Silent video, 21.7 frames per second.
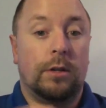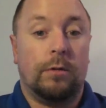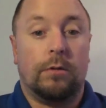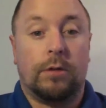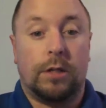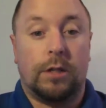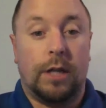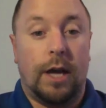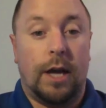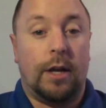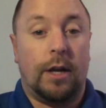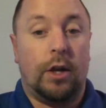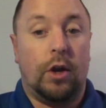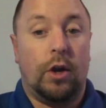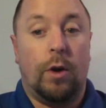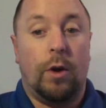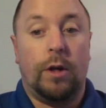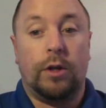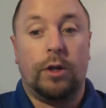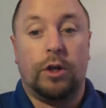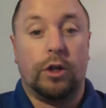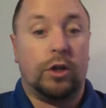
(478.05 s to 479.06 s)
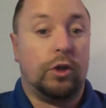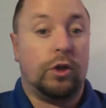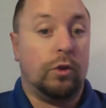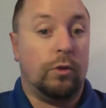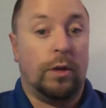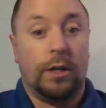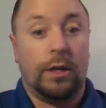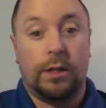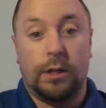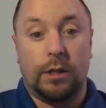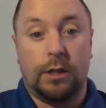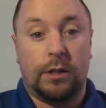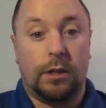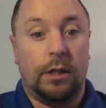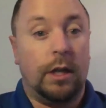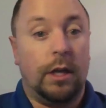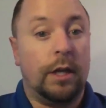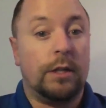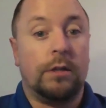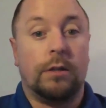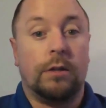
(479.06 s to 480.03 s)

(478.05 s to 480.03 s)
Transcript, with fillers: said, you know what, just do this, this, and this.